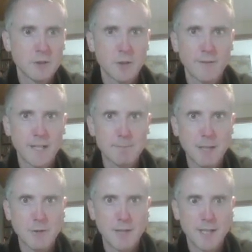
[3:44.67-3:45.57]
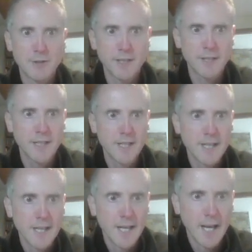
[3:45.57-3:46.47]
Sorry if that's patronizing.
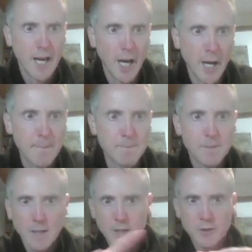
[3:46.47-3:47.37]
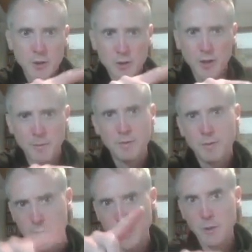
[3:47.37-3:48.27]
Just to
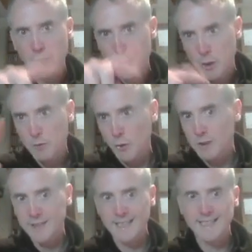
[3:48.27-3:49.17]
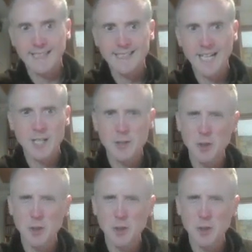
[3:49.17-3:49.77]
do your 2, 4, 6, 8, 10.